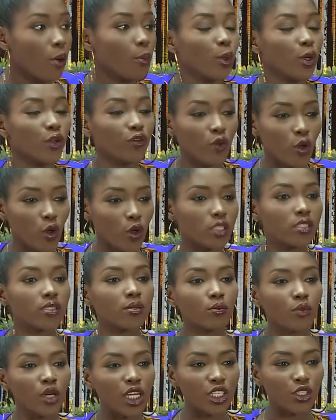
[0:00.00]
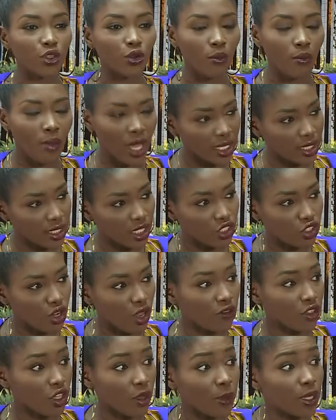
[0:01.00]
But, of course, when you master
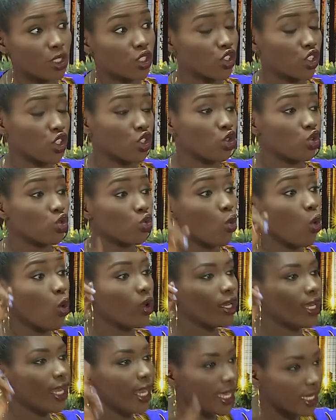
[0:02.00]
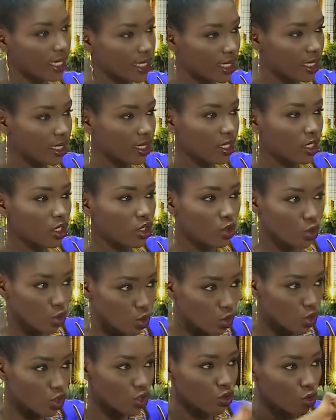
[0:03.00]
driving, you're meant to just use one leg
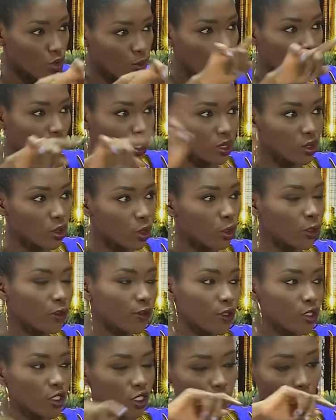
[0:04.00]
to, press all of this.